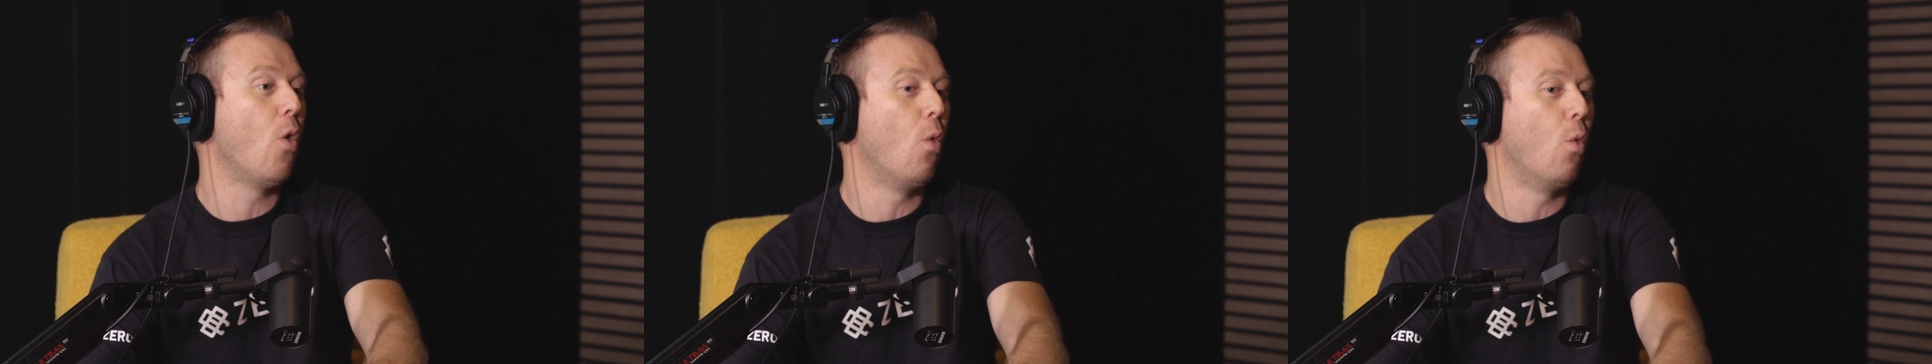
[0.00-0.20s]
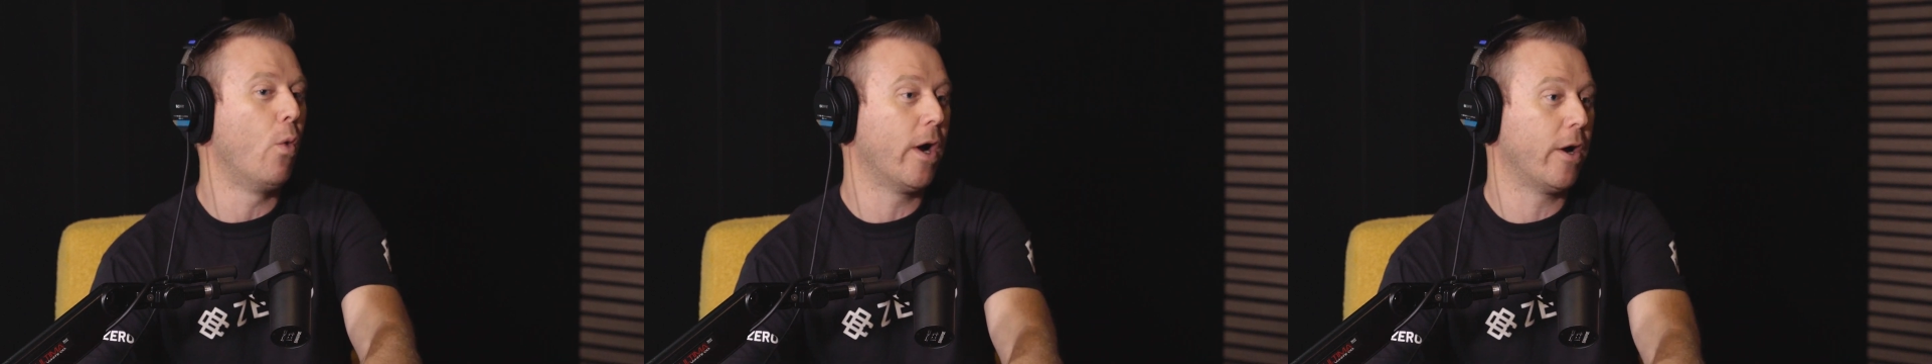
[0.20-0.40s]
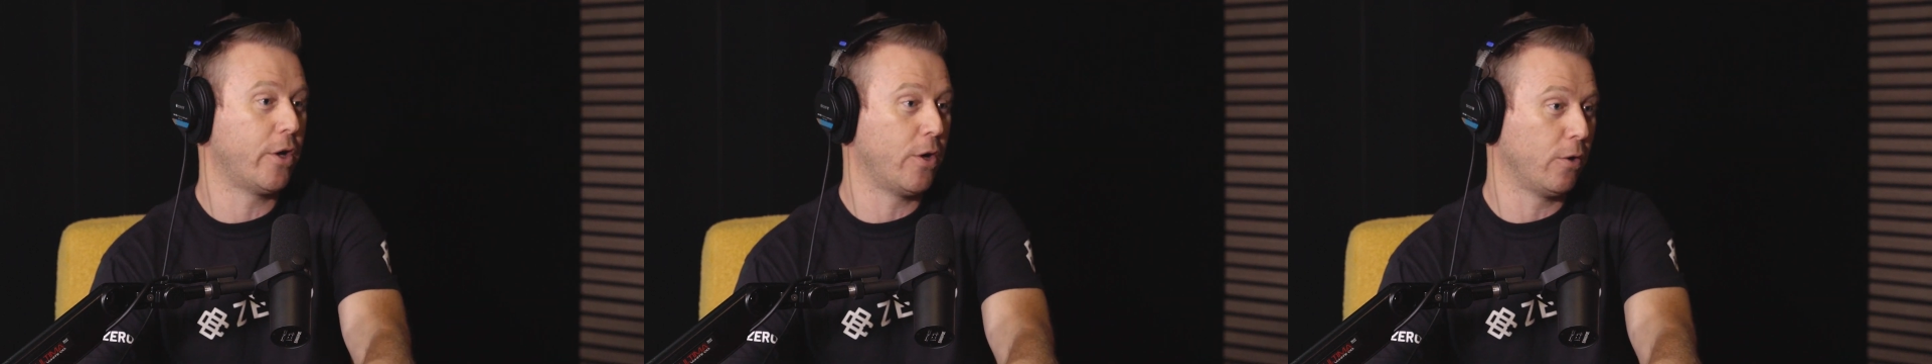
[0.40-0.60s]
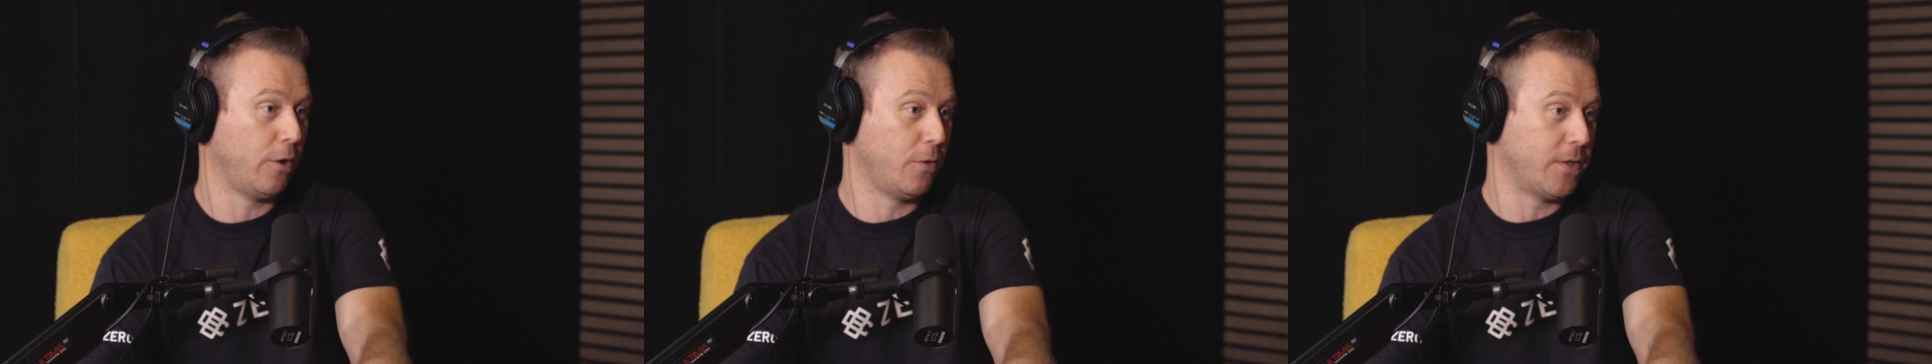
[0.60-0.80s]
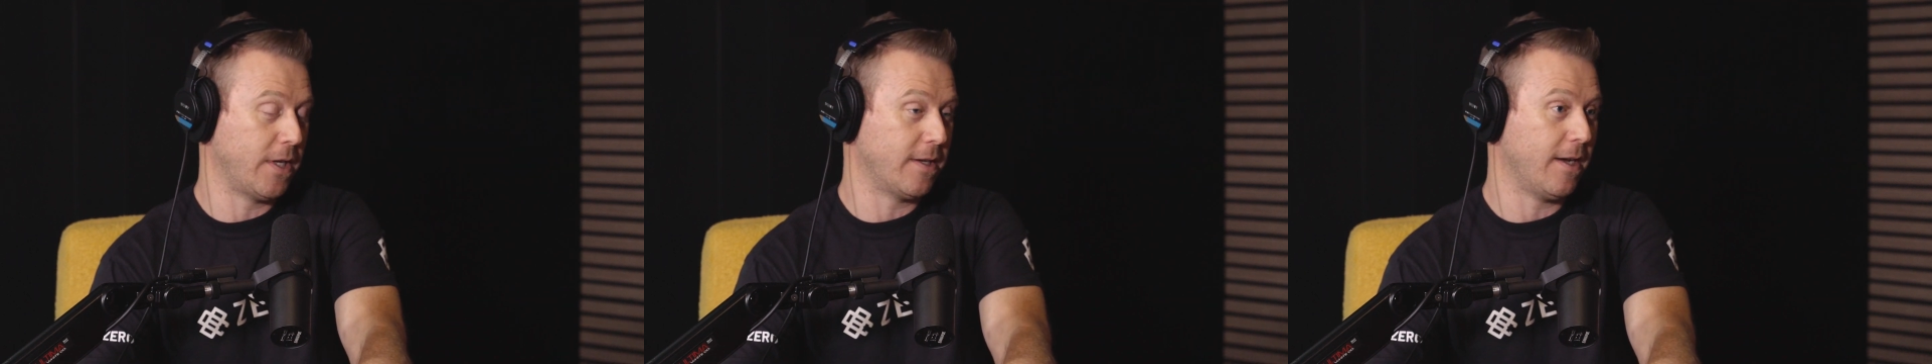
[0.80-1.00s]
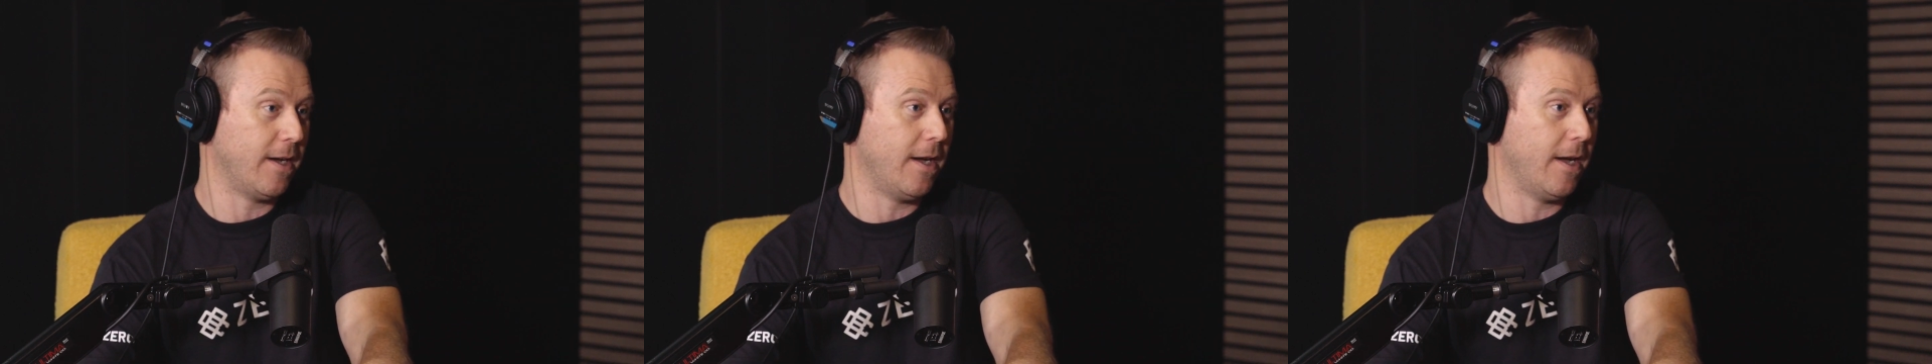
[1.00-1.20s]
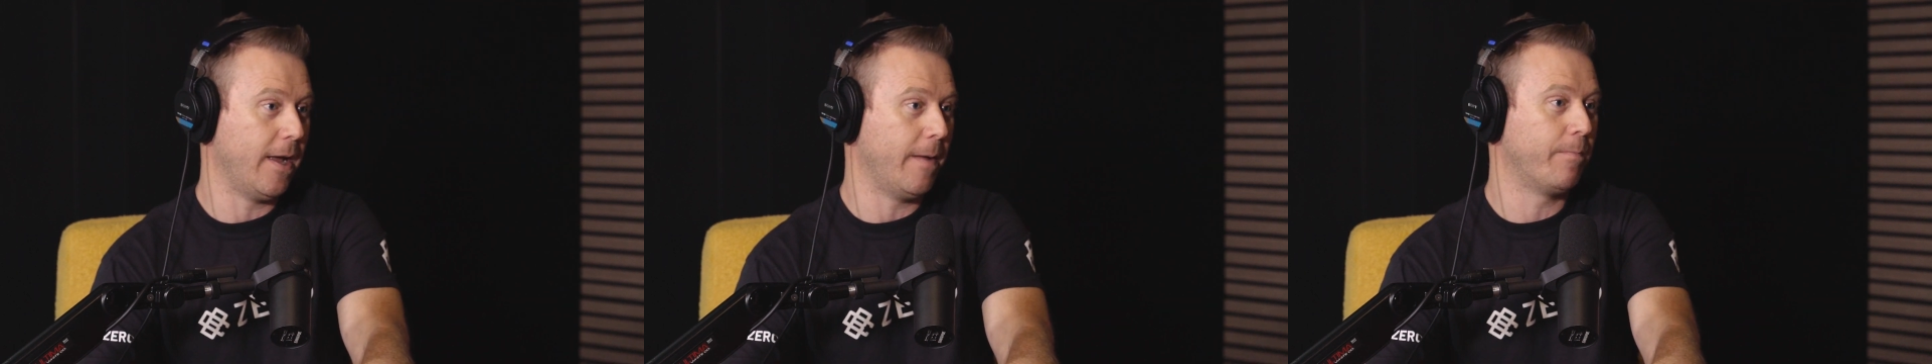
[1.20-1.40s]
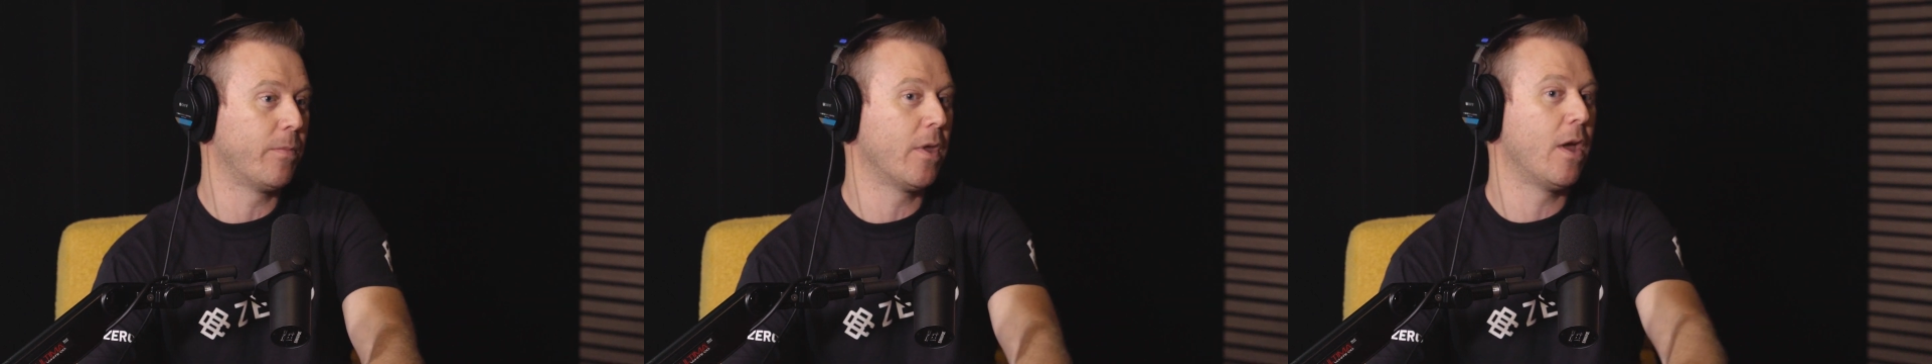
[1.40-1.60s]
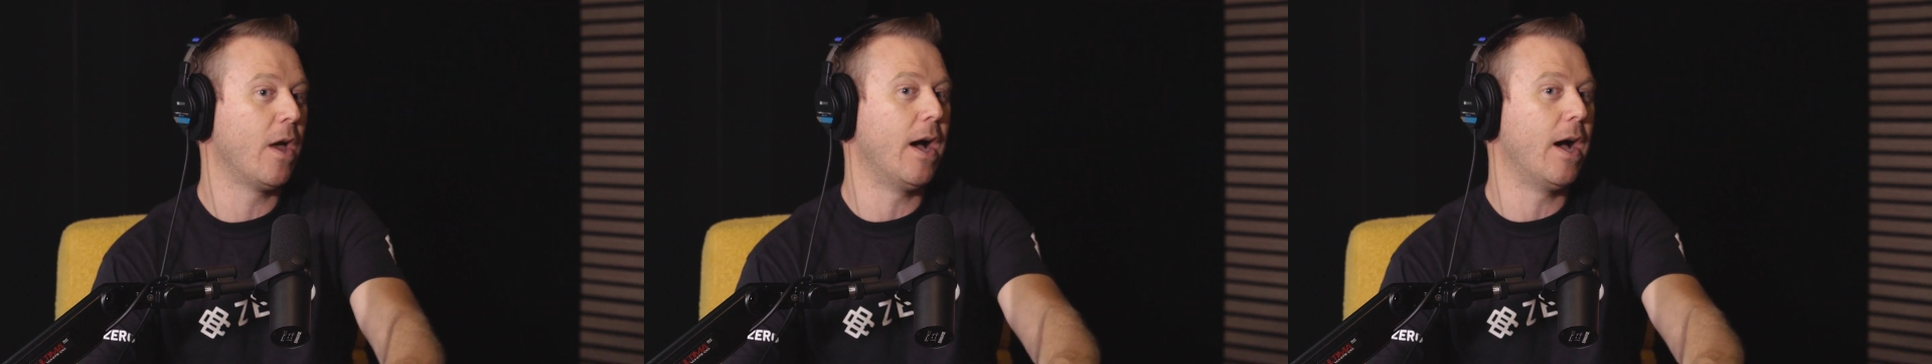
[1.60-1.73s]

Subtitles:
where you're losing time,